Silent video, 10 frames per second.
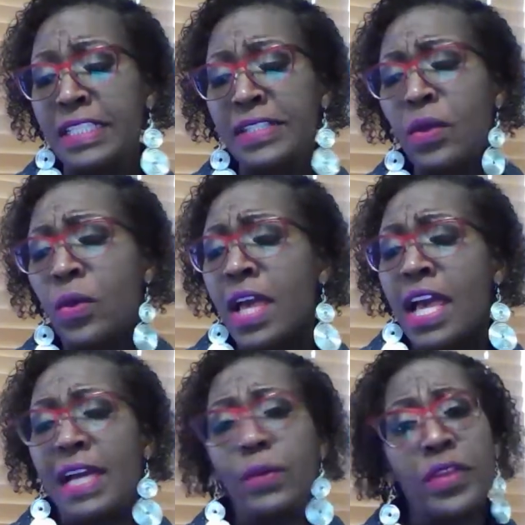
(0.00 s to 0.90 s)
So
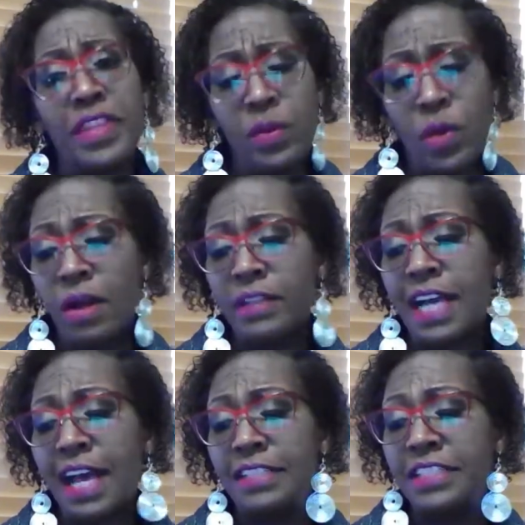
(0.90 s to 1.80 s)
when they were on
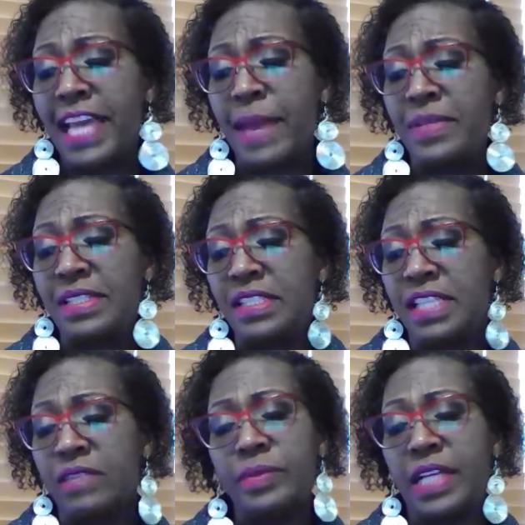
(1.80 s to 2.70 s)
college campuses,
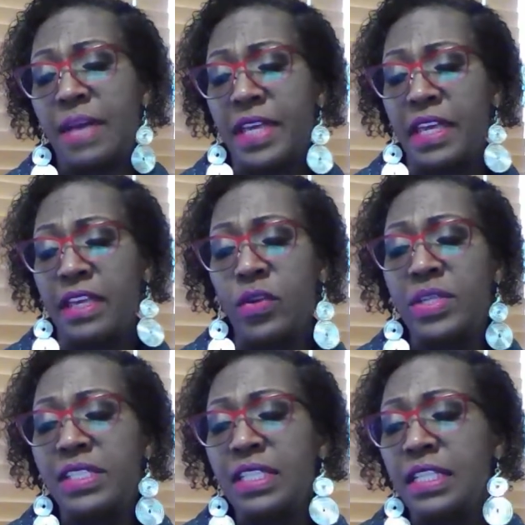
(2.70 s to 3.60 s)
they were becoming
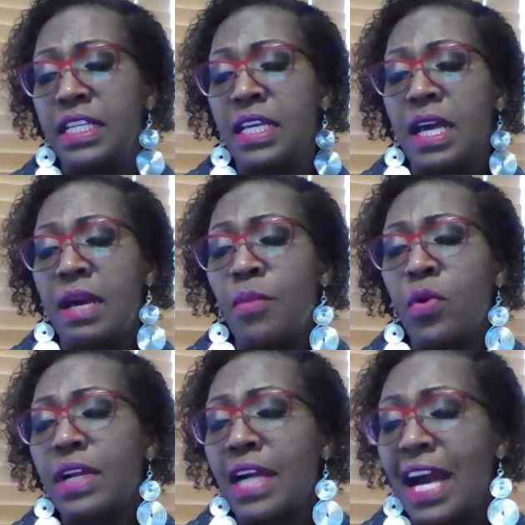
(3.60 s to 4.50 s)
increasingly
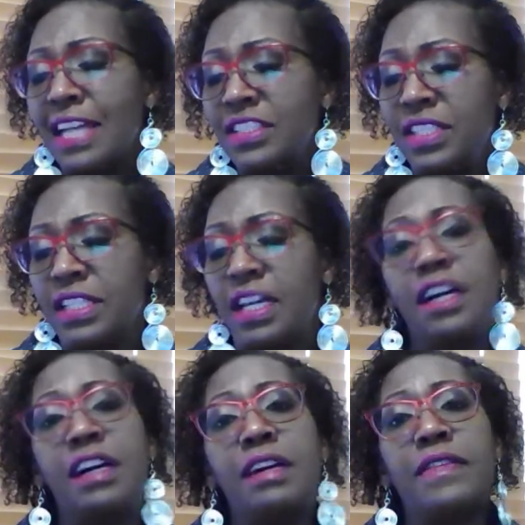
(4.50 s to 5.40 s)
more conscious
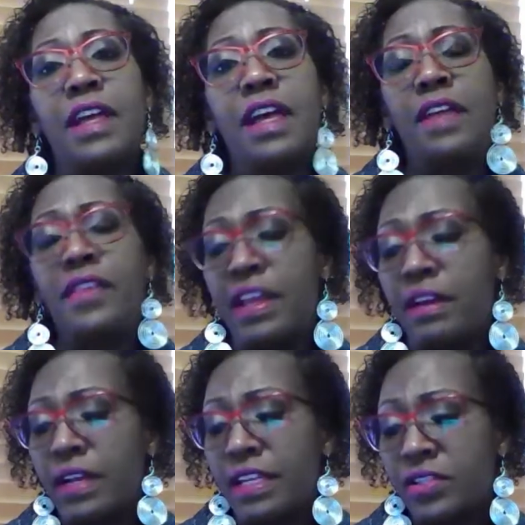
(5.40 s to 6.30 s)
of
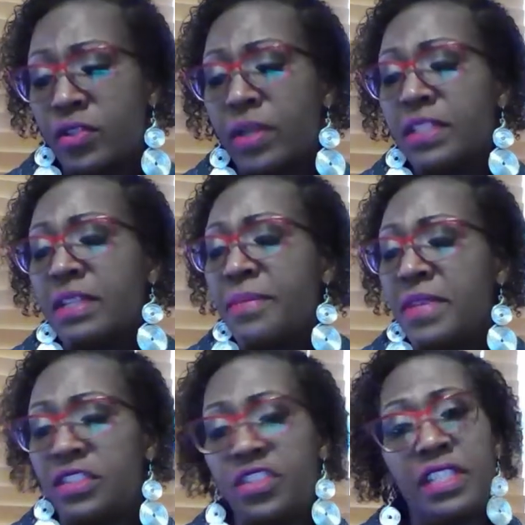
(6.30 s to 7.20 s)
their historic
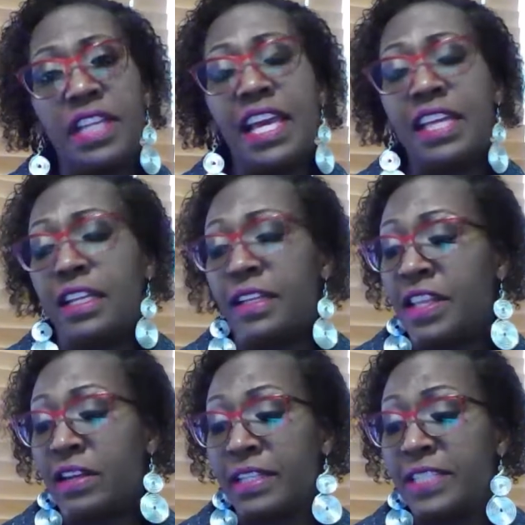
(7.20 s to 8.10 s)
dimension and
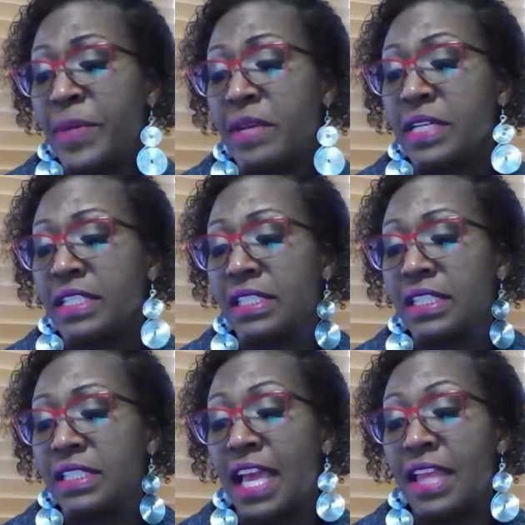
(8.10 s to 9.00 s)
in their
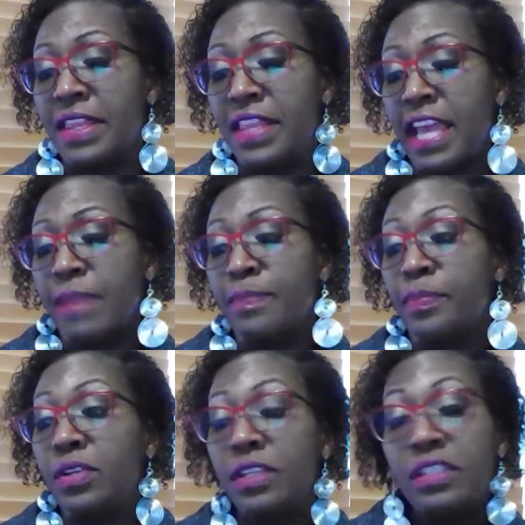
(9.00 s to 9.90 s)
experiences, and they
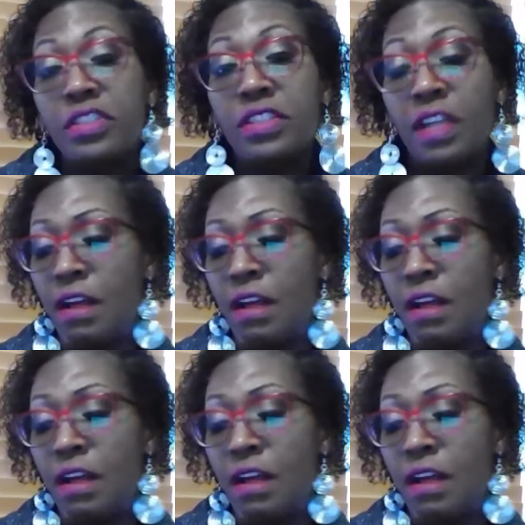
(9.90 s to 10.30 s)
pushed